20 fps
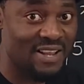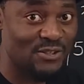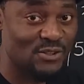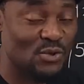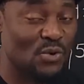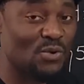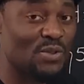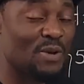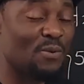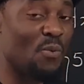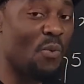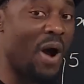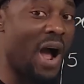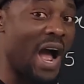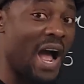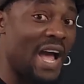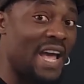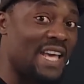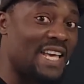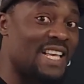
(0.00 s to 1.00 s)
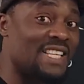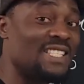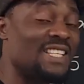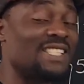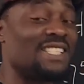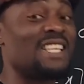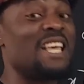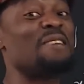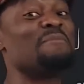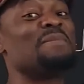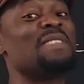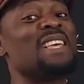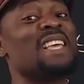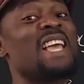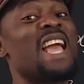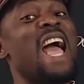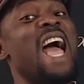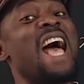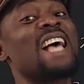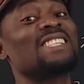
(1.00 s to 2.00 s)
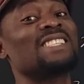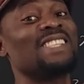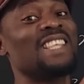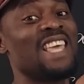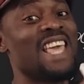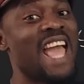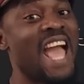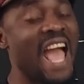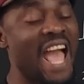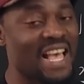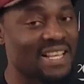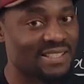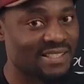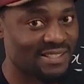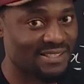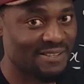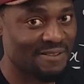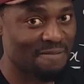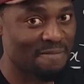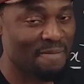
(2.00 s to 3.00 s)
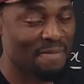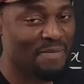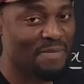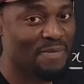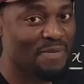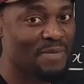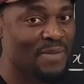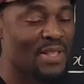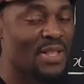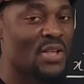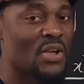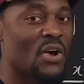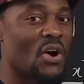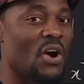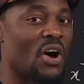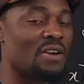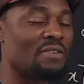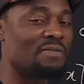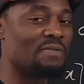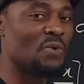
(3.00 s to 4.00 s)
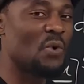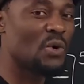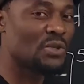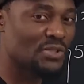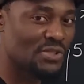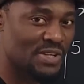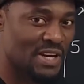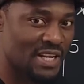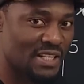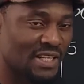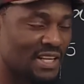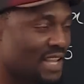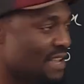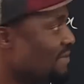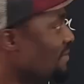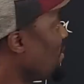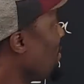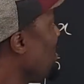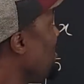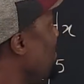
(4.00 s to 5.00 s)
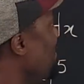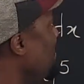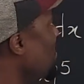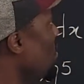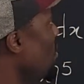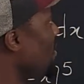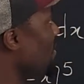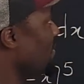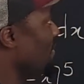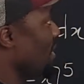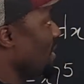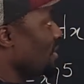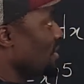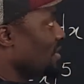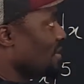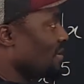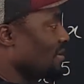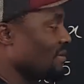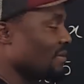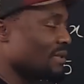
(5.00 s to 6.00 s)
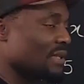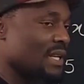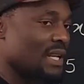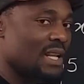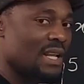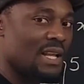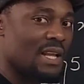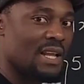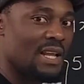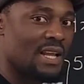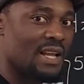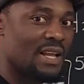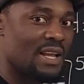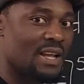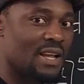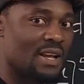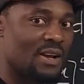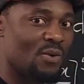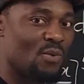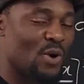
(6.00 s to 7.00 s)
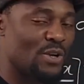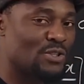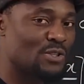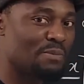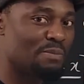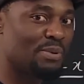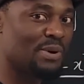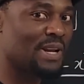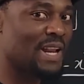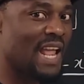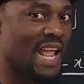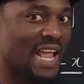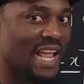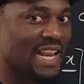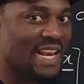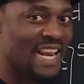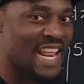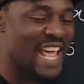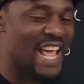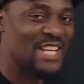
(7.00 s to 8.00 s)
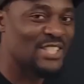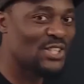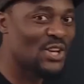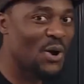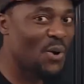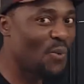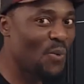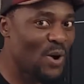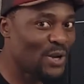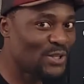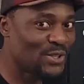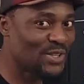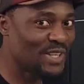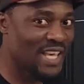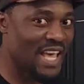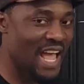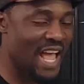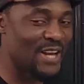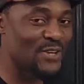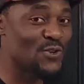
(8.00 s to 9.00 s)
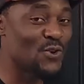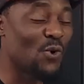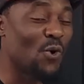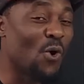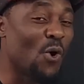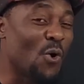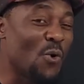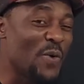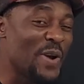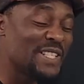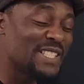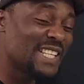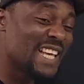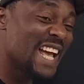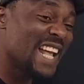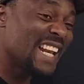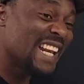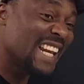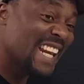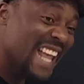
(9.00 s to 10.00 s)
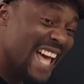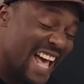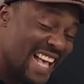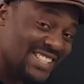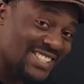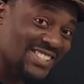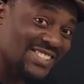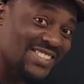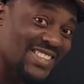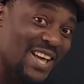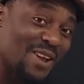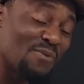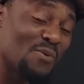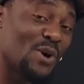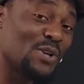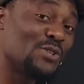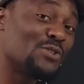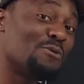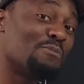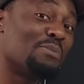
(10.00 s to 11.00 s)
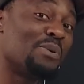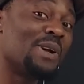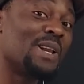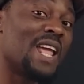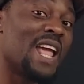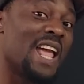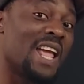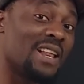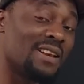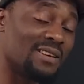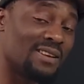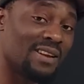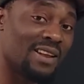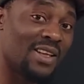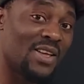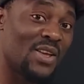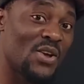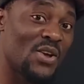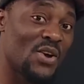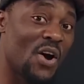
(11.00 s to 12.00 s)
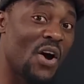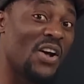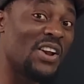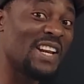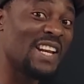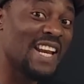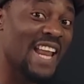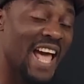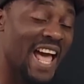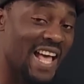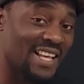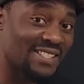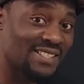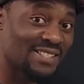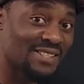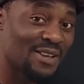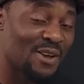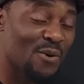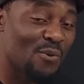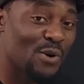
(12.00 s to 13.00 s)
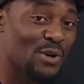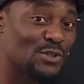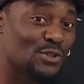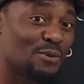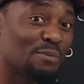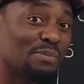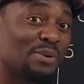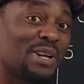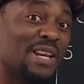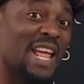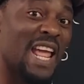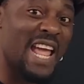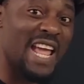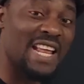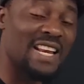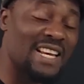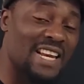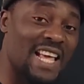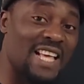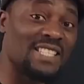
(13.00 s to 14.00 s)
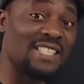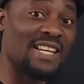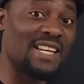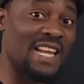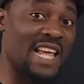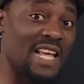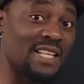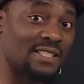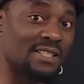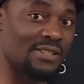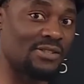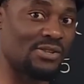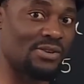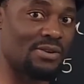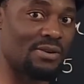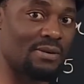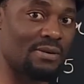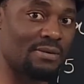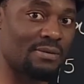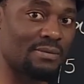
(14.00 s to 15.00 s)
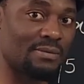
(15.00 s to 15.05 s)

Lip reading: So the y is the same thing as the x. Unfortunately, for the floor function, what you put in is not what you get. You always get less than what you put in, unless what you put in is an integer.